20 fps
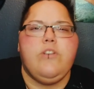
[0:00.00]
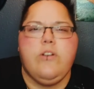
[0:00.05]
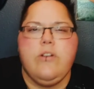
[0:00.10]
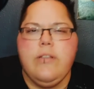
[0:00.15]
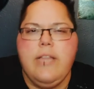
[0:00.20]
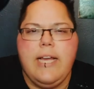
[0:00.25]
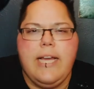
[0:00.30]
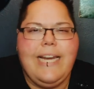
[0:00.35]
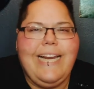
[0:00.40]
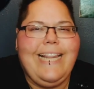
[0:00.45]
her
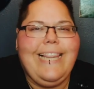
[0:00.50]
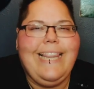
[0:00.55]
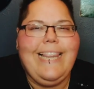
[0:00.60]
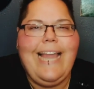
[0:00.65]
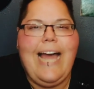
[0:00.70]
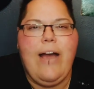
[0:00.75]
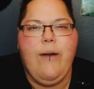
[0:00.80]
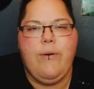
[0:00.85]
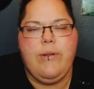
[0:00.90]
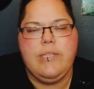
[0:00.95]
like an
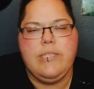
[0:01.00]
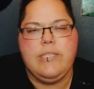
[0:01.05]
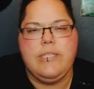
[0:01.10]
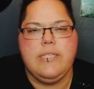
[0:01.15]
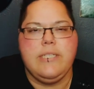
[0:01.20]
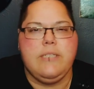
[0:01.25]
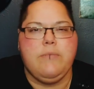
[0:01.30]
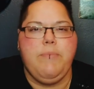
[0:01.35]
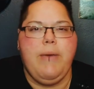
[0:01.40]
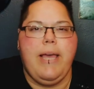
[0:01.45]
allowance to
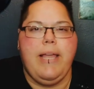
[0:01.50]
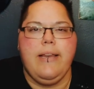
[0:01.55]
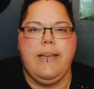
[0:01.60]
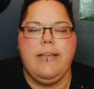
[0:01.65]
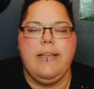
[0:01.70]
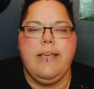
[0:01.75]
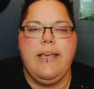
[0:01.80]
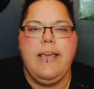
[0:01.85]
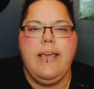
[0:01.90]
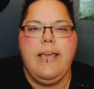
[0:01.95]
spend.